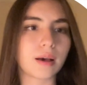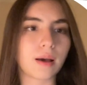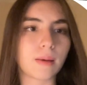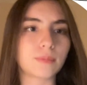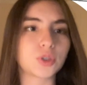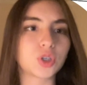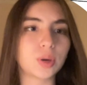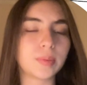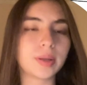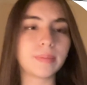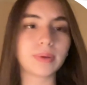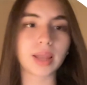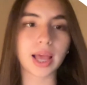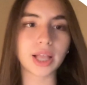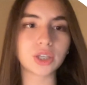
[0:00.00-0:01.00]
Germany
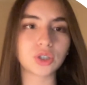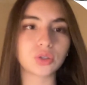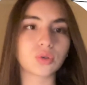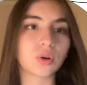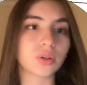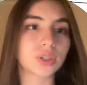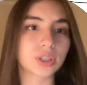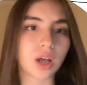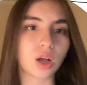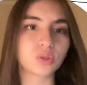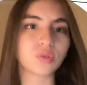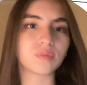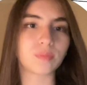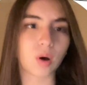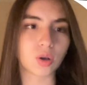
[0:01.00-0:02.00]
pledged to consult
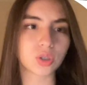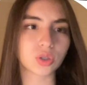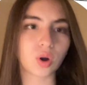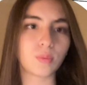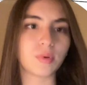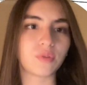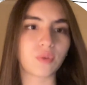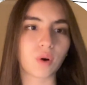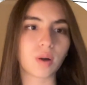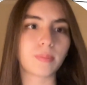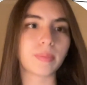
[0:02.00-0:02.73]
with Moscow before